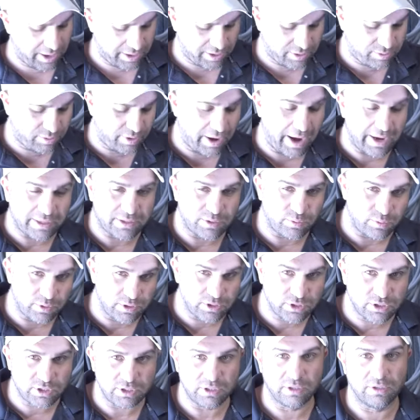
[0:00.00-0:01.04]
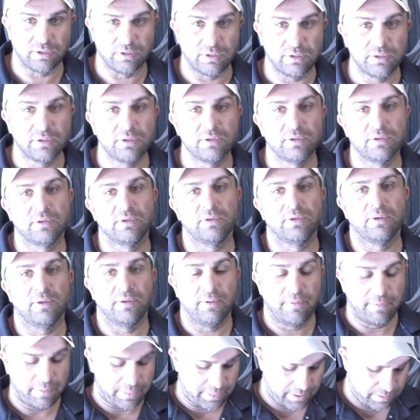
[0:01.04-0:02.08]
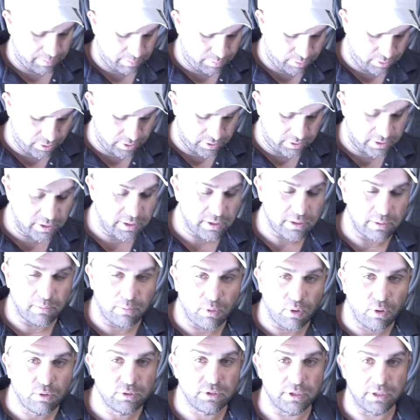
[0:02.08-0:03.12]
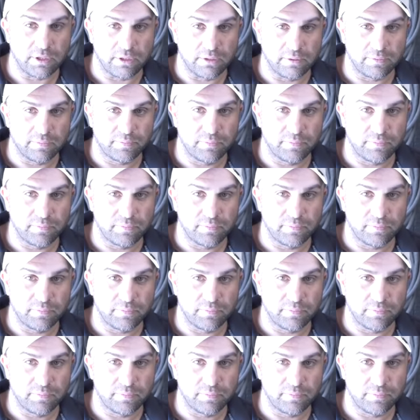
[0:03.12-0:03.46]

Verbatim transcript: I cracked the windshield putting in the molding.